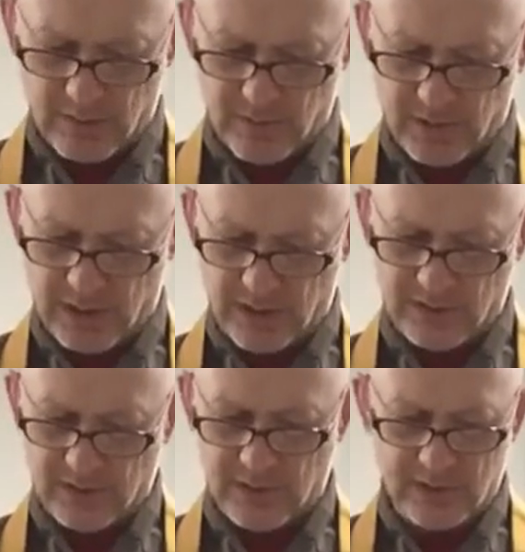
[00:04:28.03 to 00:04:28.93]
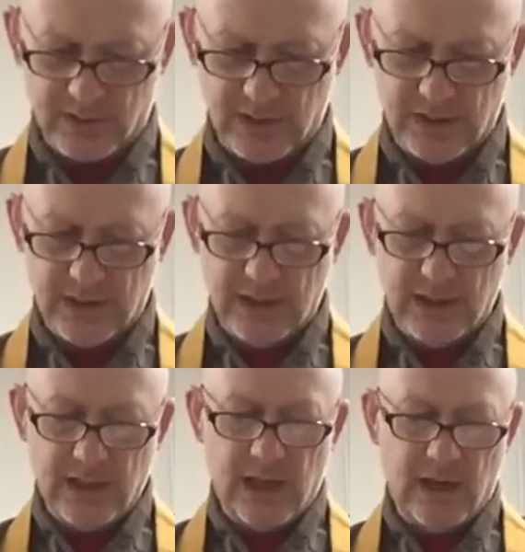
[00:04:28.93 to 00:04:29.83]
communicates this.
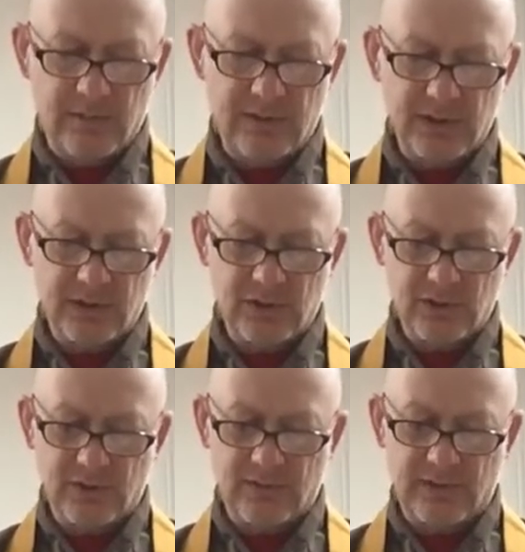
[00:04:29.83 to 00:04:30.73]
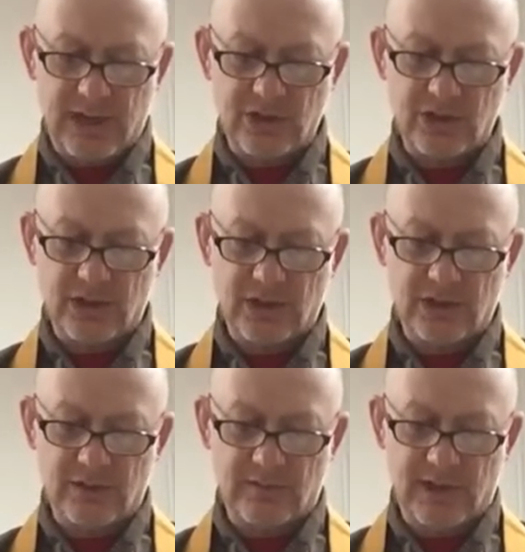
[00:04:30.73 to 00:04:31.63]
Everything is just a flashing
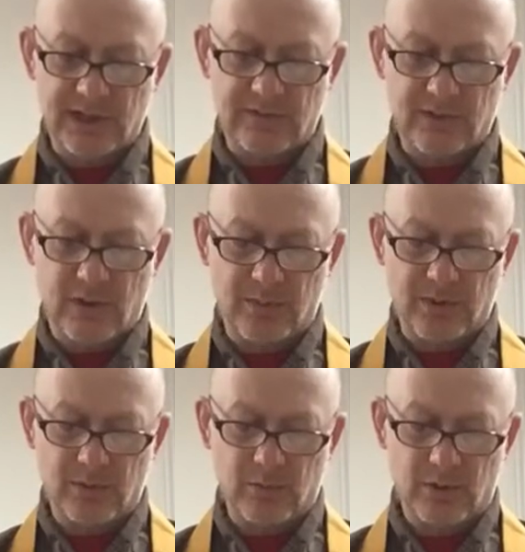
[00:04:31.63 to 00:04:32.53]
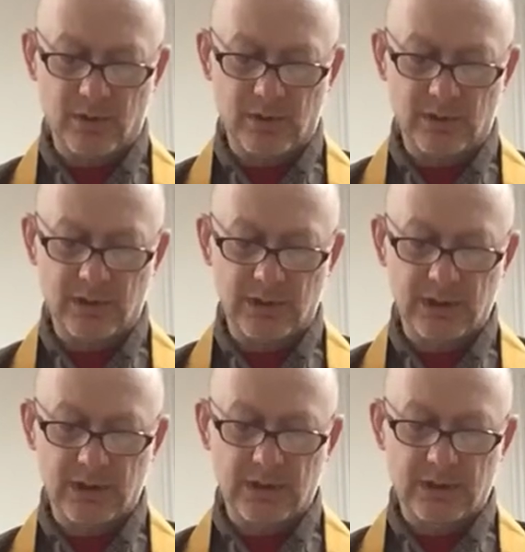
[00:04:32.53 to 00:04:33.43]
into the vast phenomenal world,
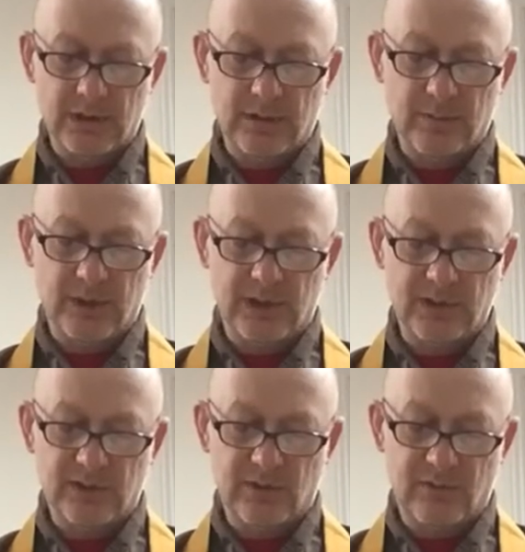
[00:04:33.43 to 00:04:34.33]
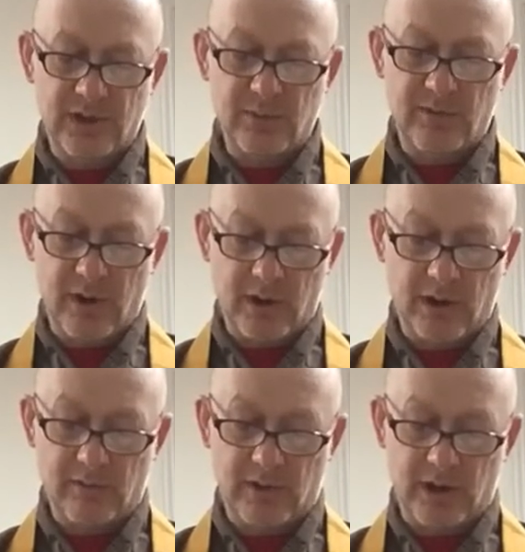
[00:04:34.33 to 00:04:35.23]
means the freedom of
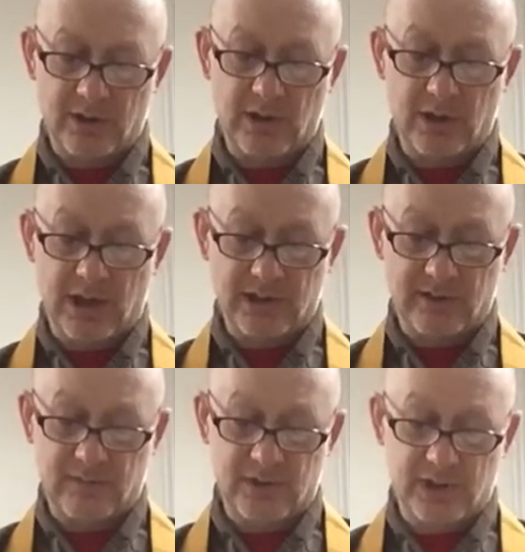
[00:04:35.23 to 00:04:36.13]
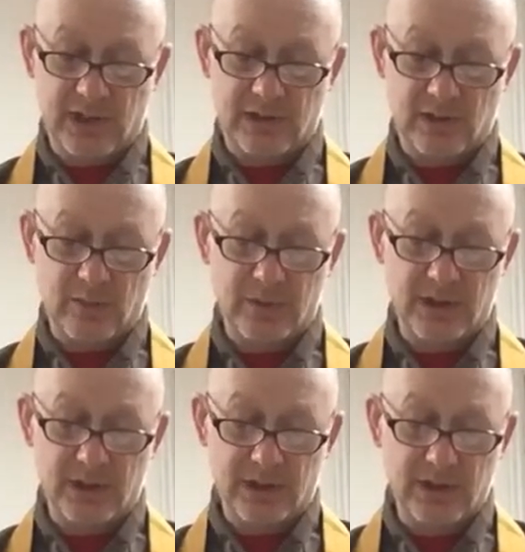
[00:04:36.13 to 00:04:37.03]
our activity and our
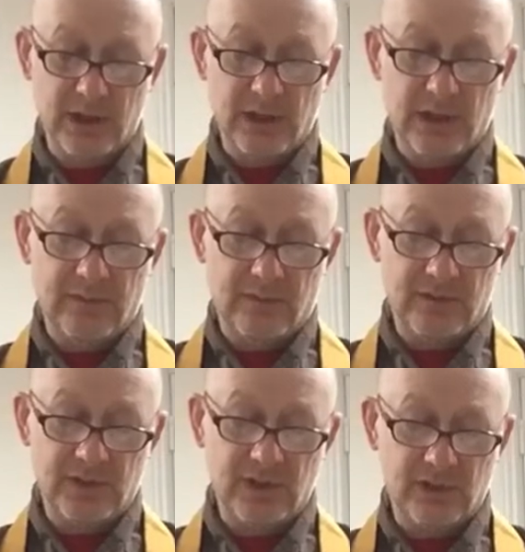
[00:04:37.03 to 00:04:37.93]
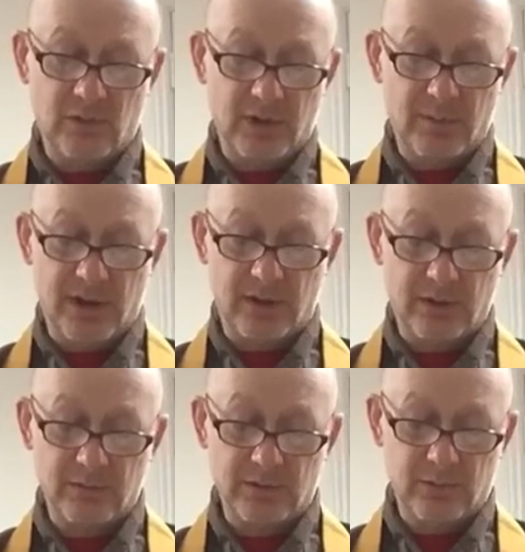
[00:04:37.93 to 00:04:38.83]
being. If you sit in the right
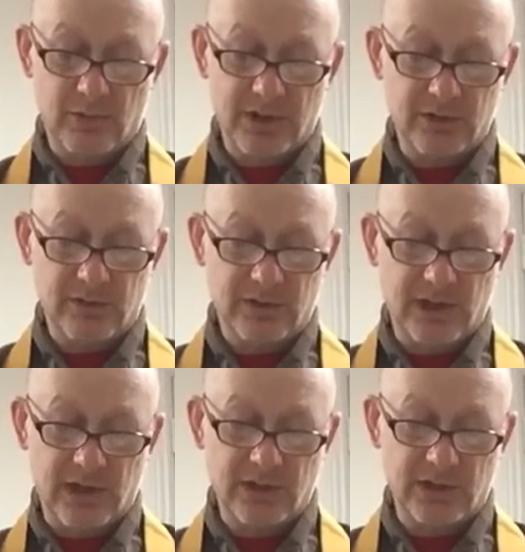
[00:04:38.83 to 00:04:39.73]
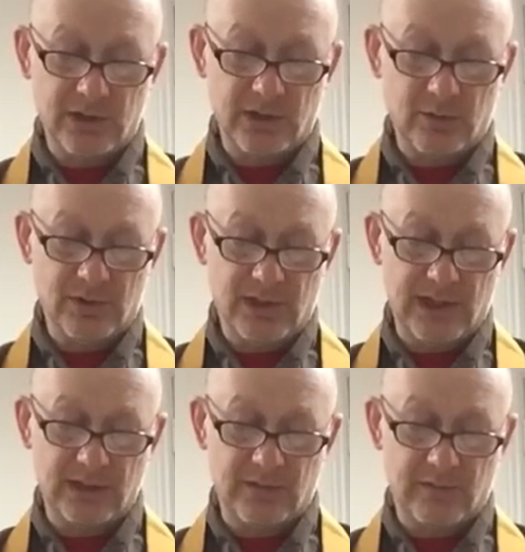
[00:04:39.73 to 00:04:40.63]
manner, with the right understanding, you
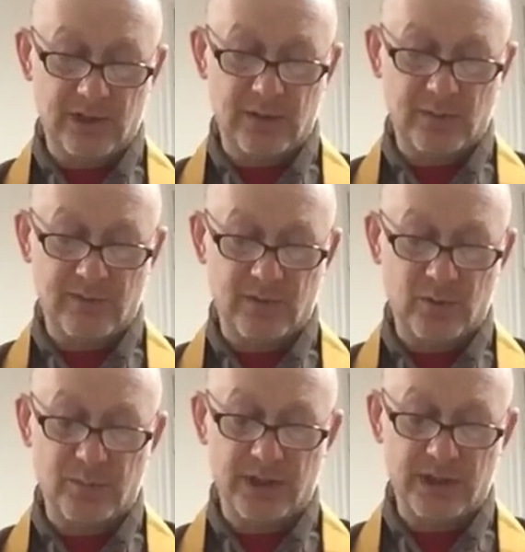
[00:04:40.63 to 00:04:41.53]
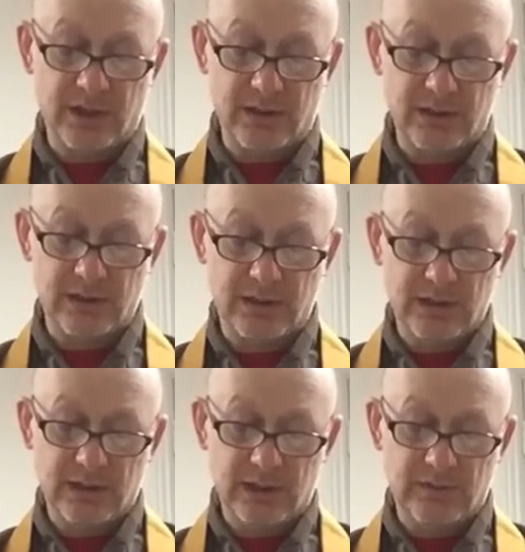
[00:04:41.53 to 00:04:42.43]
attain the freedom of your being,
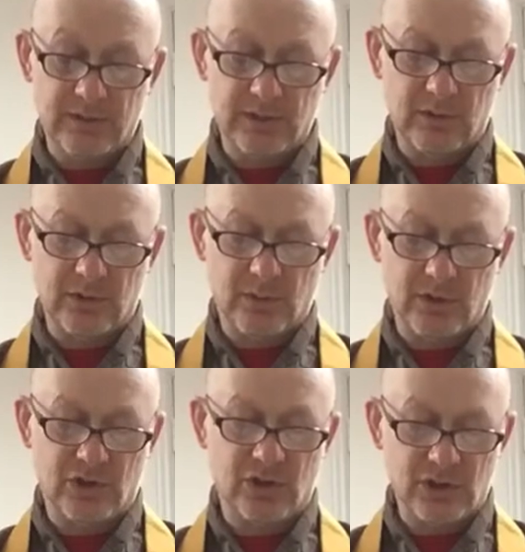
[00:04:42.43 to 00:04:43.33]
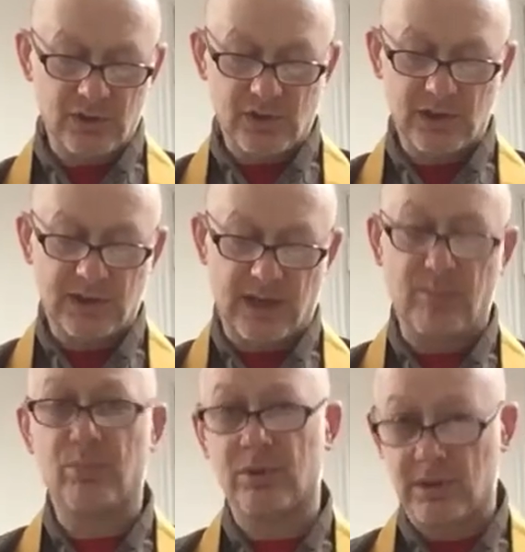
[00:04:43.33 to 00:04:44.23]
even though you are just a
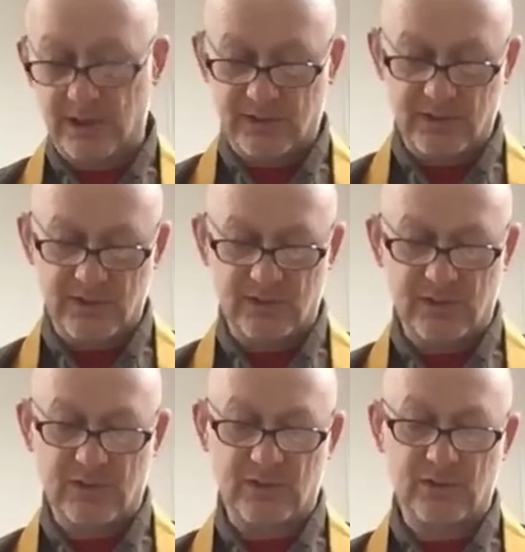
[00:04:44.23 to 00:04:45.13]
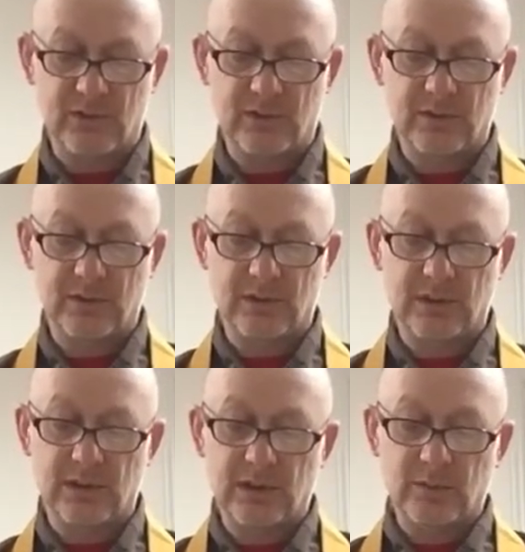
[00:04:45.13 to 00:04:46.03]
temporal existence.
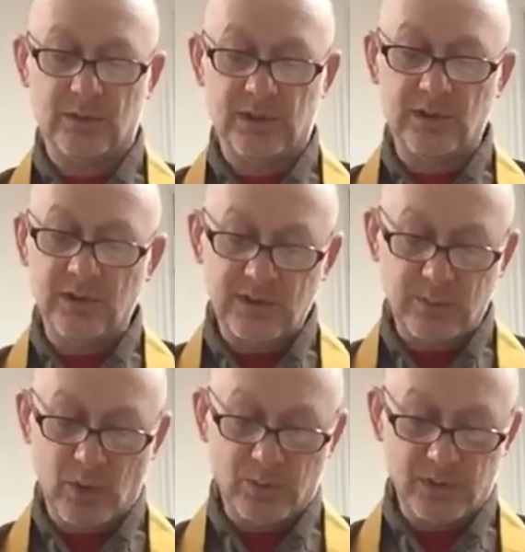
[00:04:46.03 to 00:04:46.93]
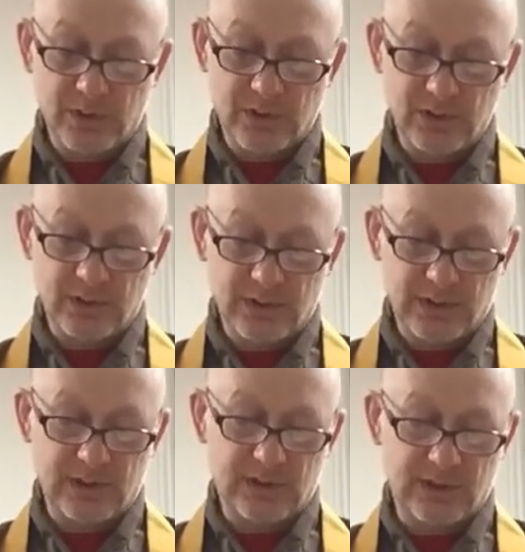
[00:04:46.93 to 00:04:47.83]
Within this moment,
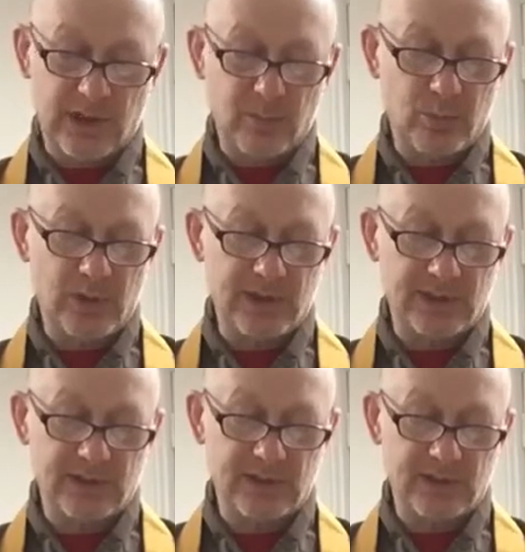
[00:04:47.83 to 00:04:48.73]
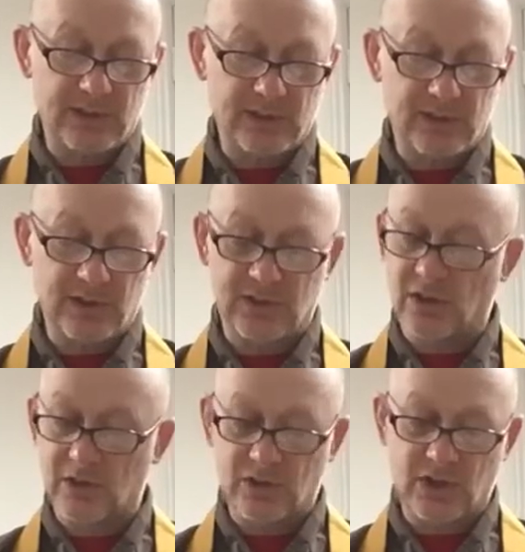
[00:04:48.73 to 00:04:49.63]
this temporal existence does
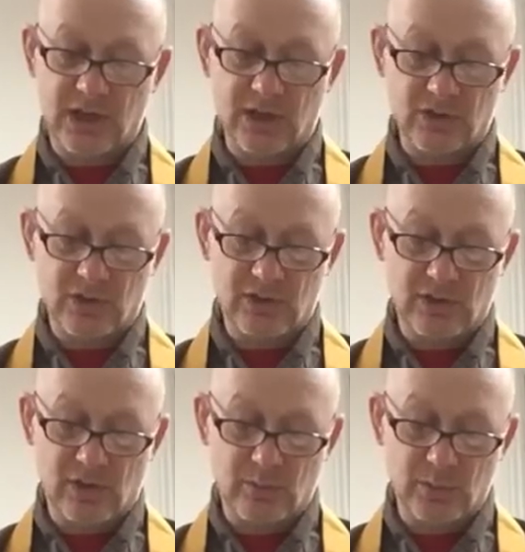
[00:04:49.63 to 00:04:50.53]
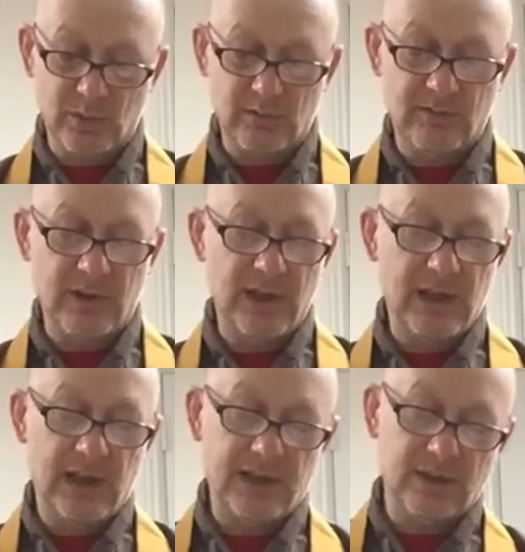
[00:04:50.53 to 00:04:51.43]
not change, does not move,
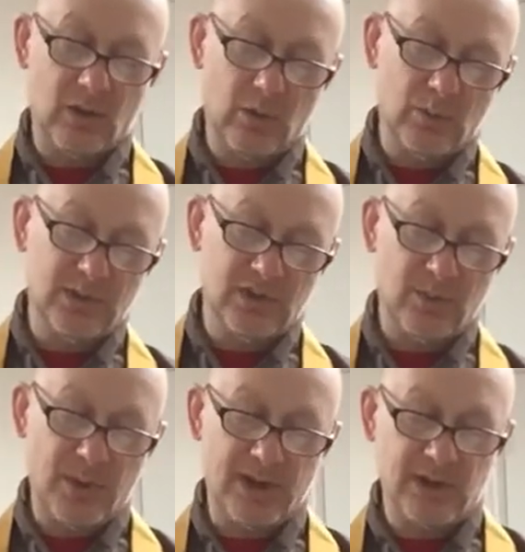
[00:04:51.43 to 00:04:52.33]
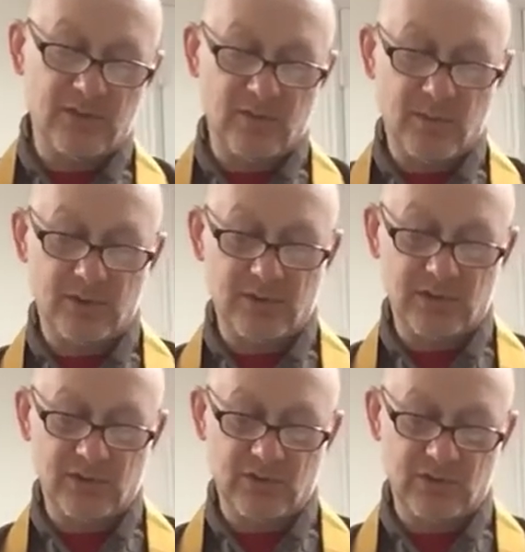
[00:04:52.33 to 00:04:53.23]
and is always independent from other
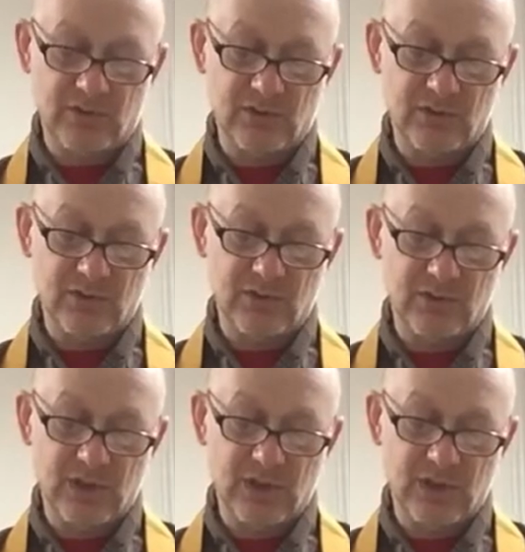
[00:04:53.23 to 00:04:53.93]
existences.